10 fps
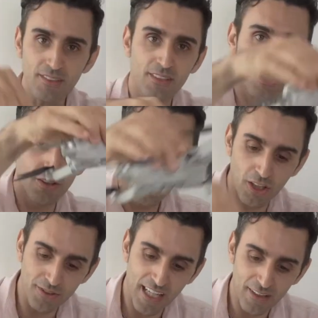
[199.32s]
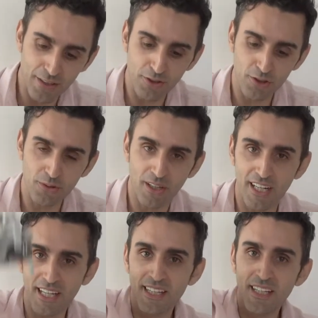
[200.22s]
So go down if you're too
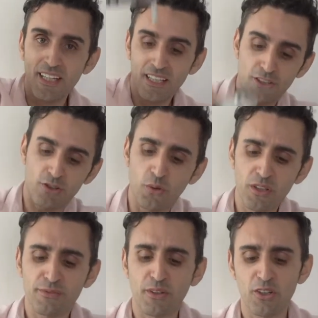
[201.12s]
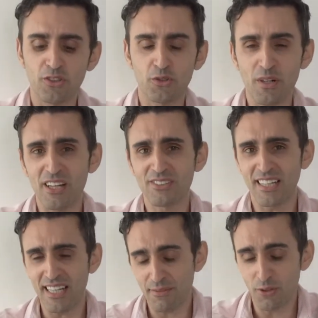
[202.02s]
high. Just always follow the ground
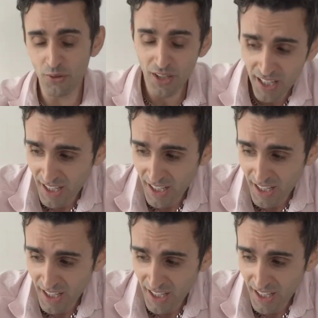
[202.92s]
level.